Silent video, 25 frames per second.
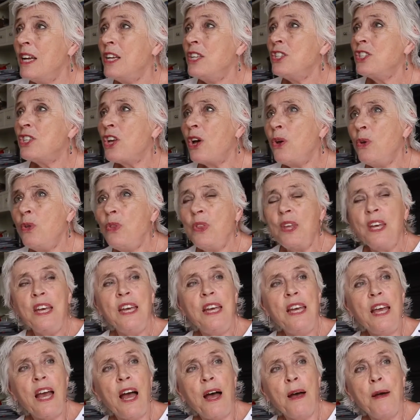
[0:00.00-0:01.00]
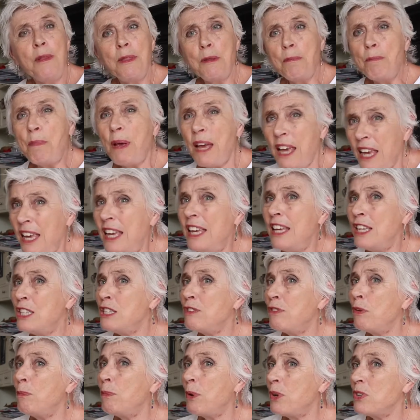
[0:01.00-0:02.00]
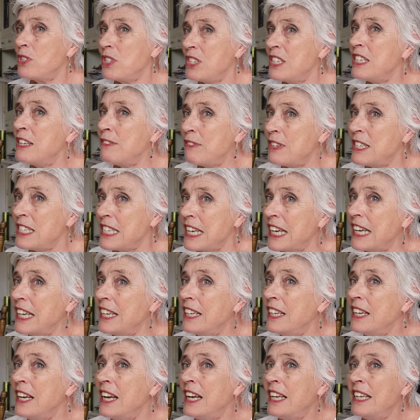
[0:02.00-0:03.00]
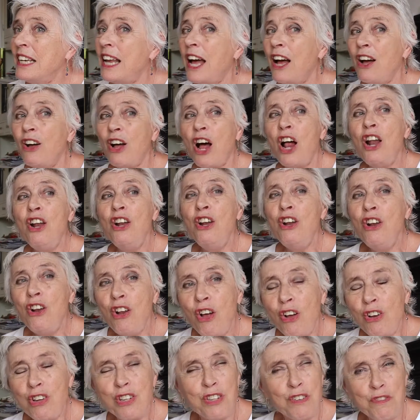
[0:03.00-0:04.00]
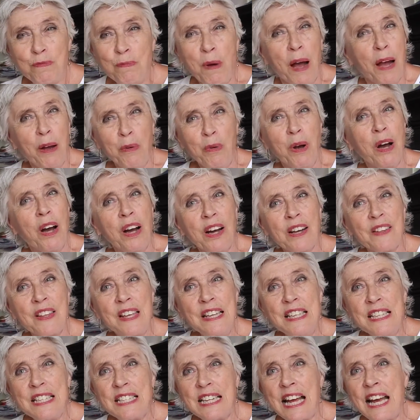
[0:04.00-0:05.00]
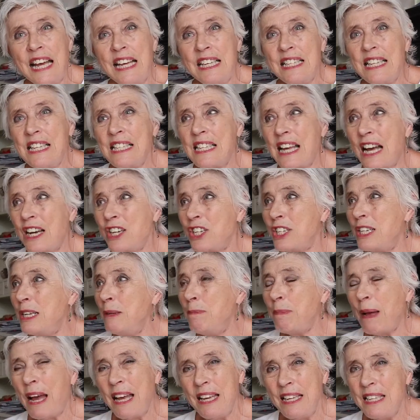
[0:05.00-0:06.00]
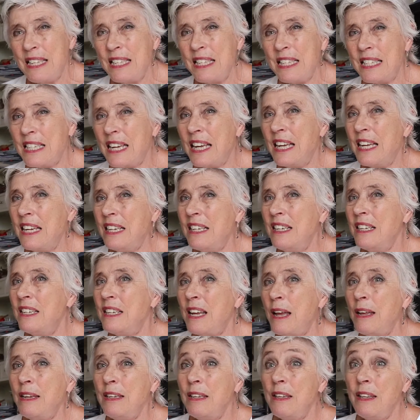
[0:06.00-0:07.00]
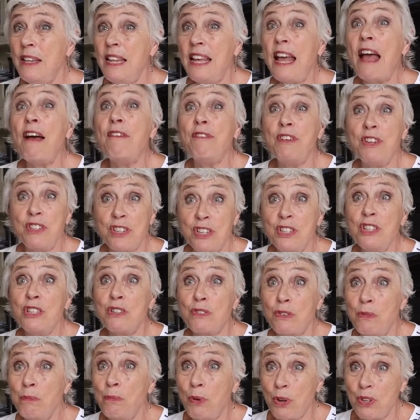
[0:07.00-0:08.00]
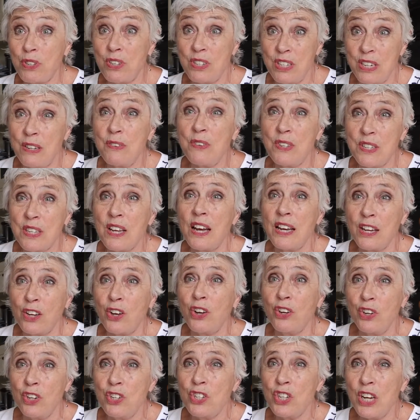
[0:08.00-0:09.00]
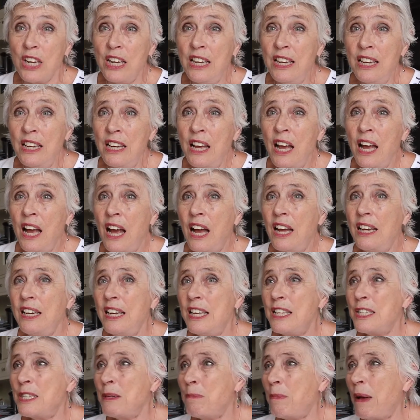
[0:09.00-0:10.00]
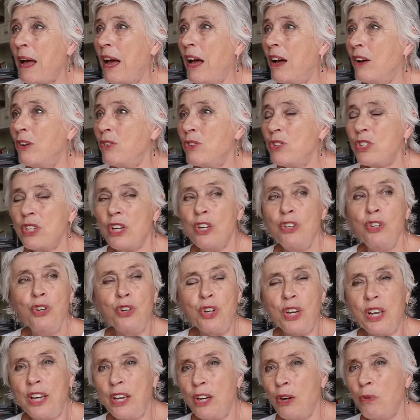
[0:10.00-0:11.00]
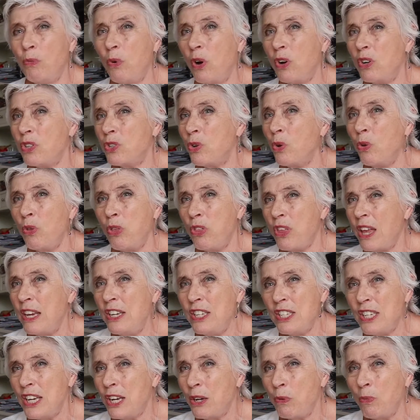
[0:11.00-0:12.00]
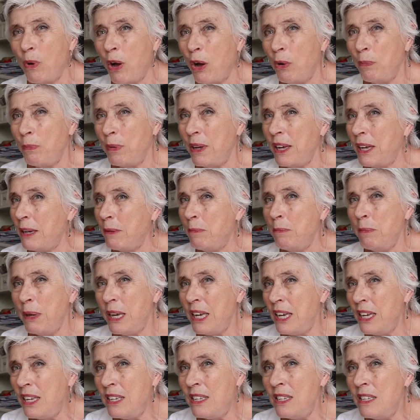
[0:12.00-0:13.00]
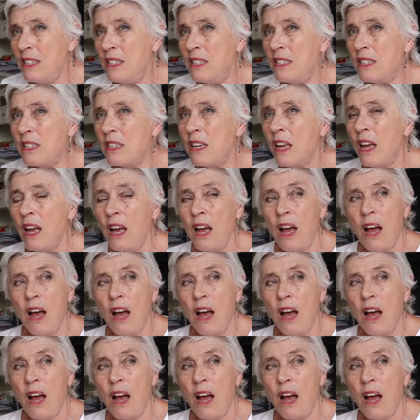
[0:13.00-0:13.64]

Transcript: So the P is for positivity. Now, a lot of my work these days is actually based in the evidence from positive psychology, and it's about looking at what authentic well-being means.